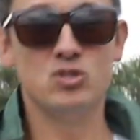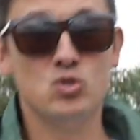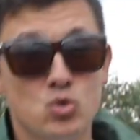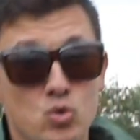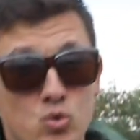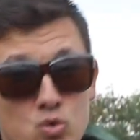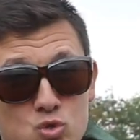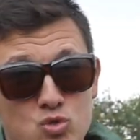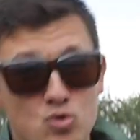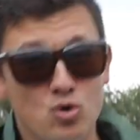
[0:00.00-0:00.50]

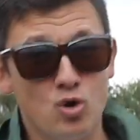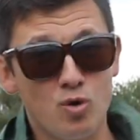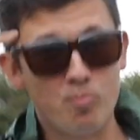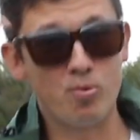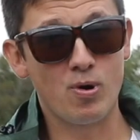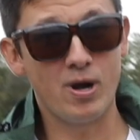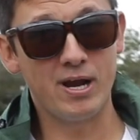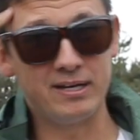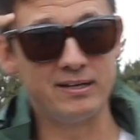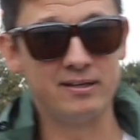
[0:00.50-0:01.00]
use your
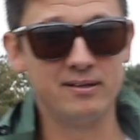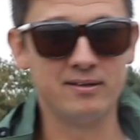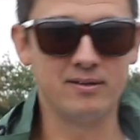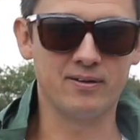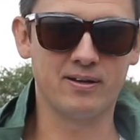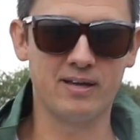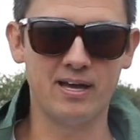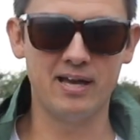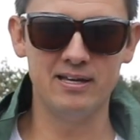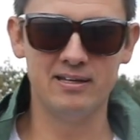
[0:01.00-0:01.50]
brain,
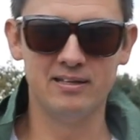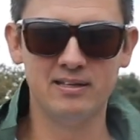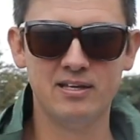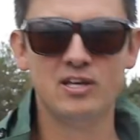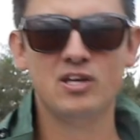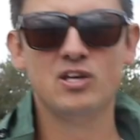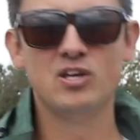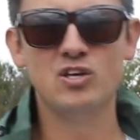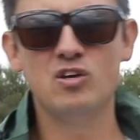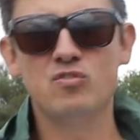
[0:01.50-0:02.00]
okay?
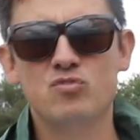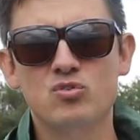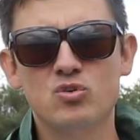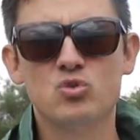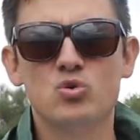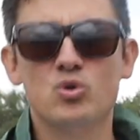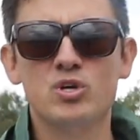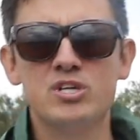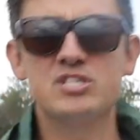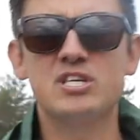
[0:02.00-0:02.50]
If
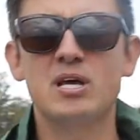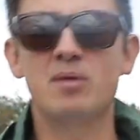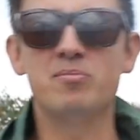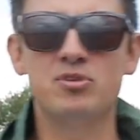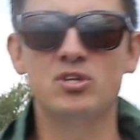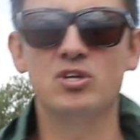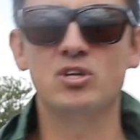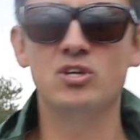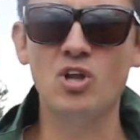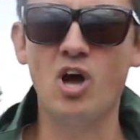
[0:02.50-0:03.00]
you're doing
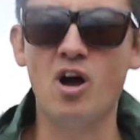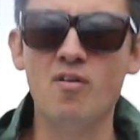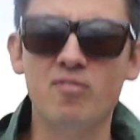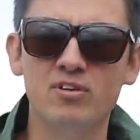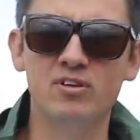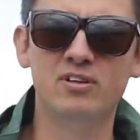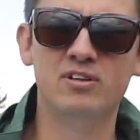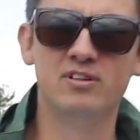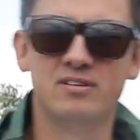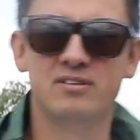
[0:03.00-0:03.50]
something
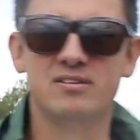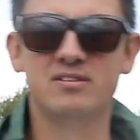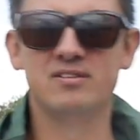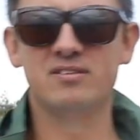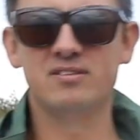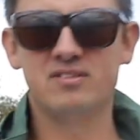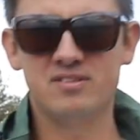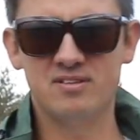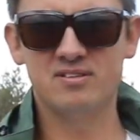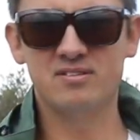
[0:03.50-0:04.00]
novel,
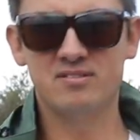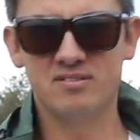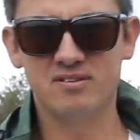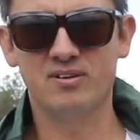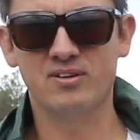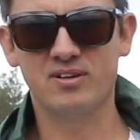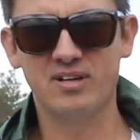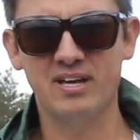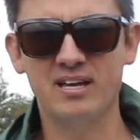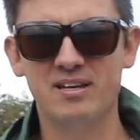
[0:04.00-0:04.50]

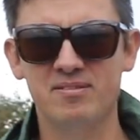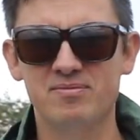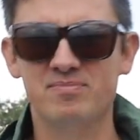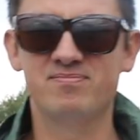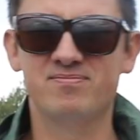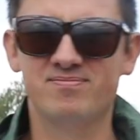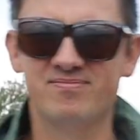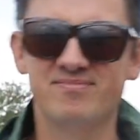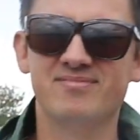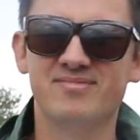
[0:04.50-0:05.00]
okay,
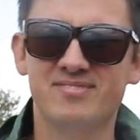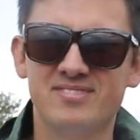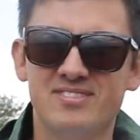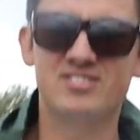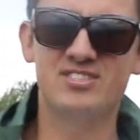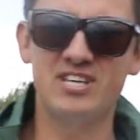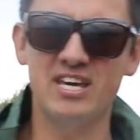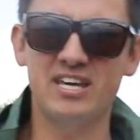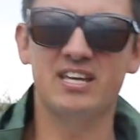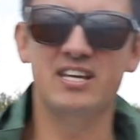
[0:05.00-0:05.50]

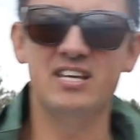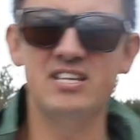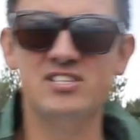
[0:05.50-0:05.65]
take it